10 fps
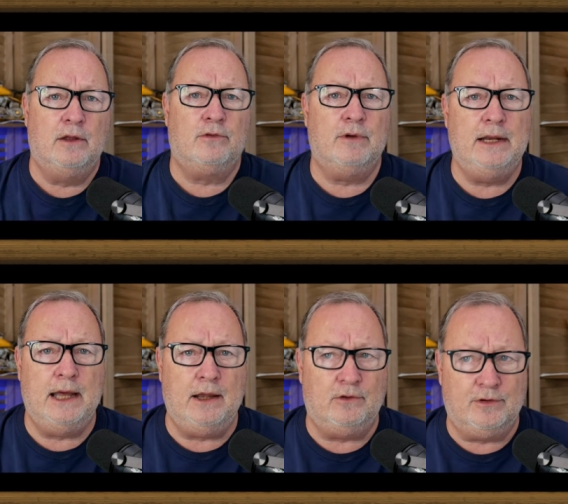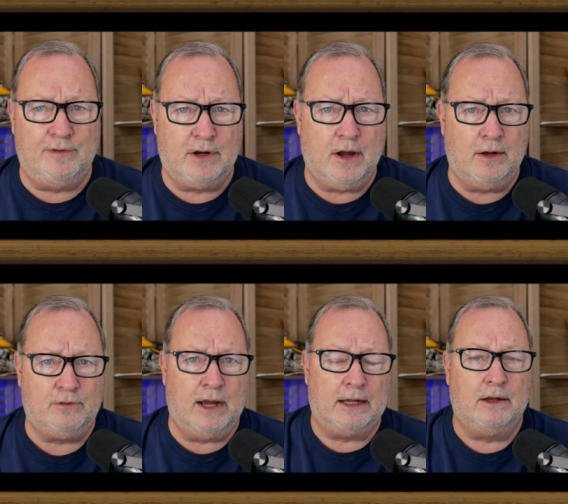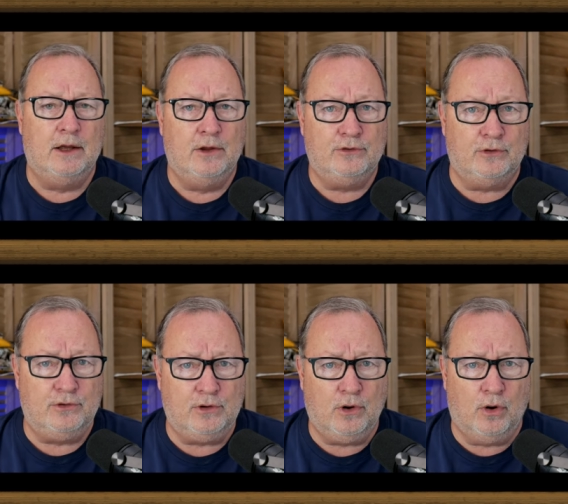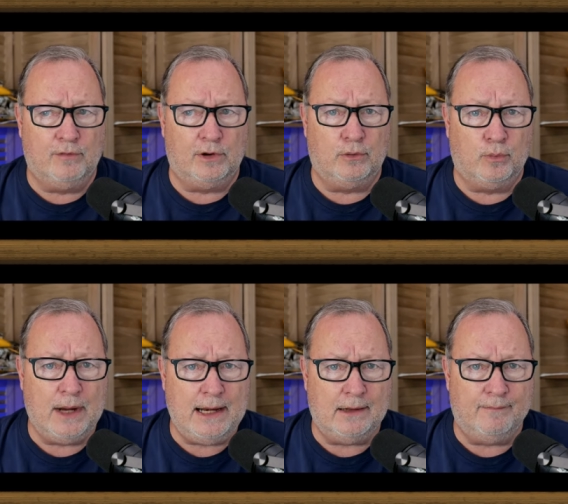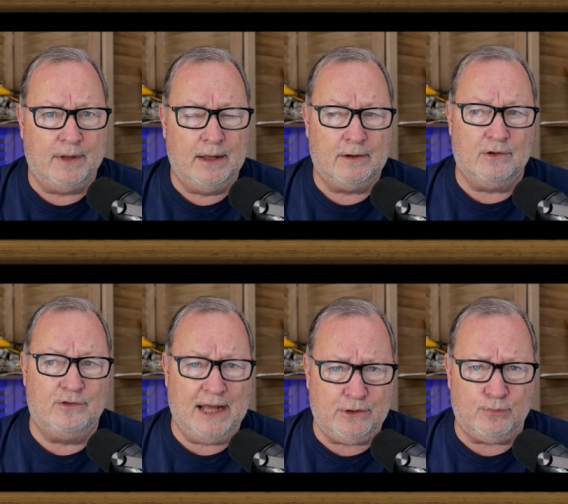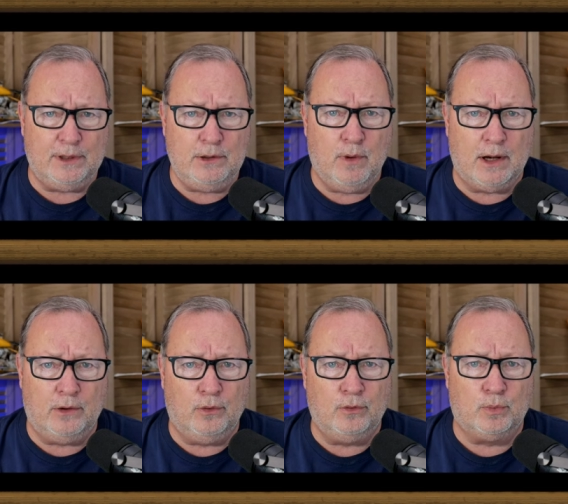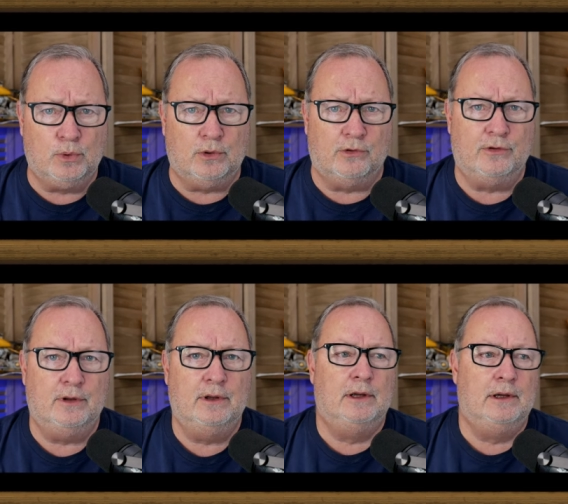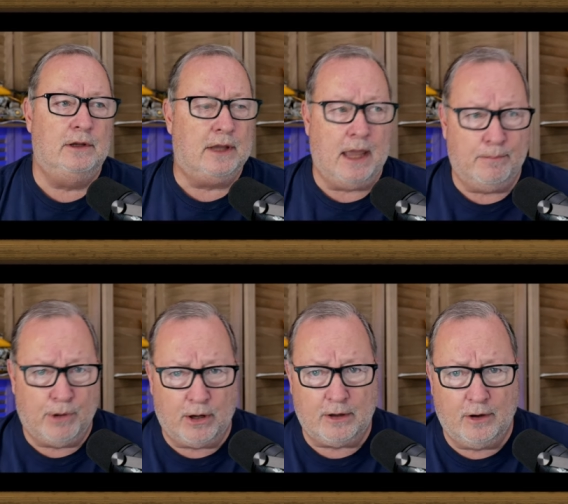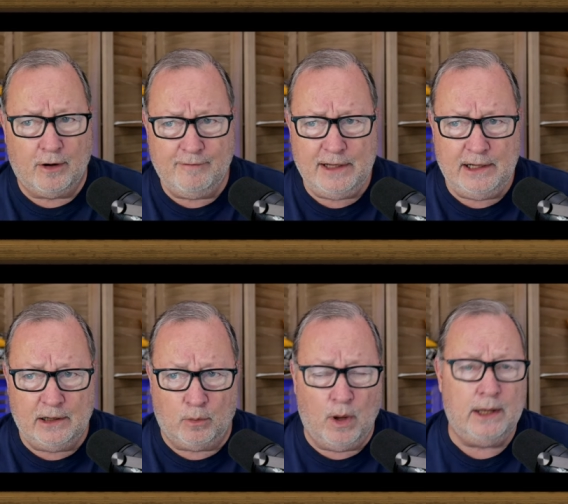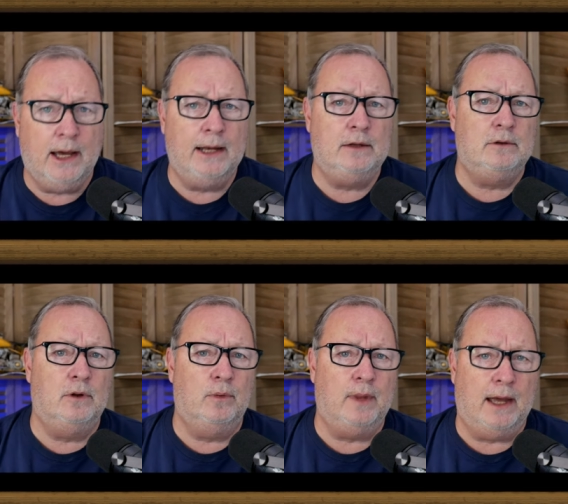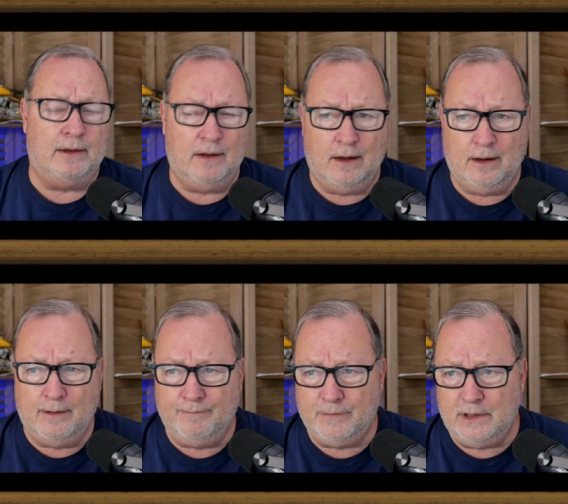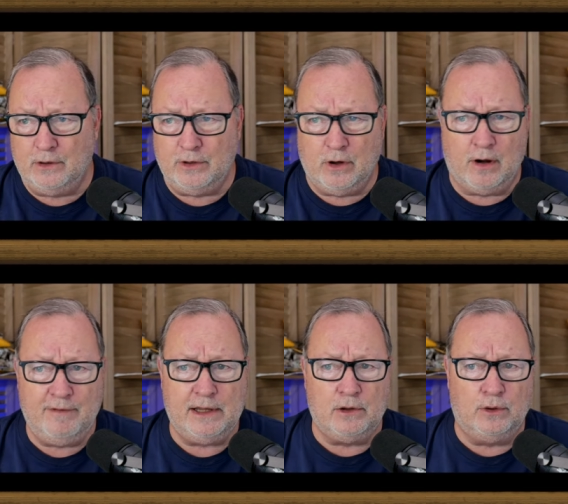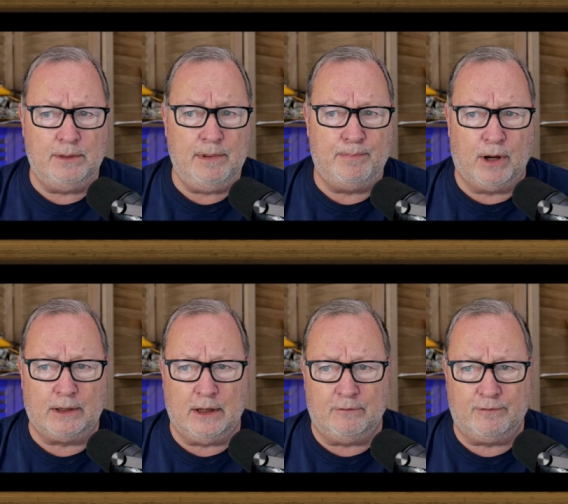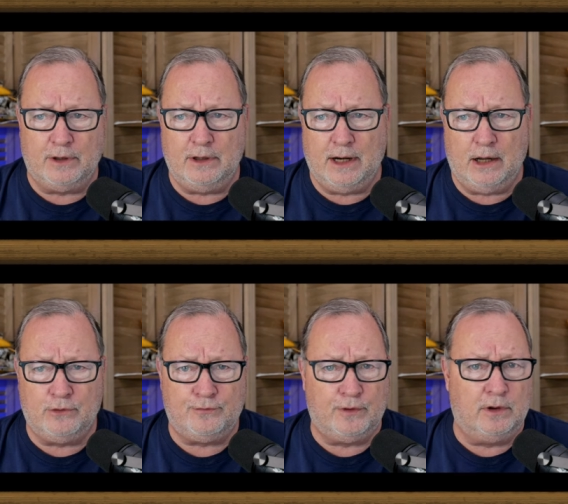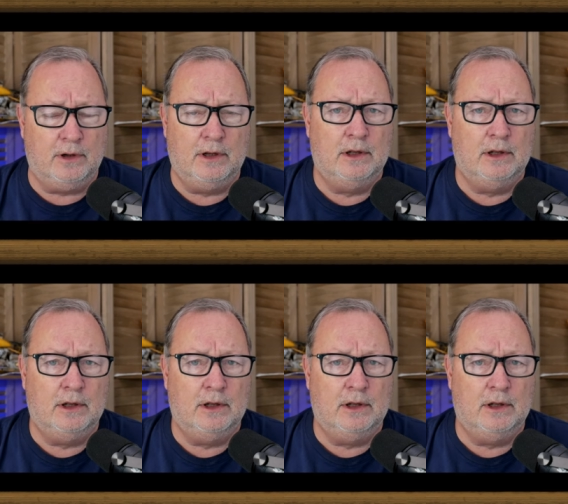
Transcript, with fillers: three days of your contract so that you can go over it and read it because that's when you want to know the rules. You can't park an RV here. What? I didn't know that. Um, you know, your RV can only be parked out in front of your house for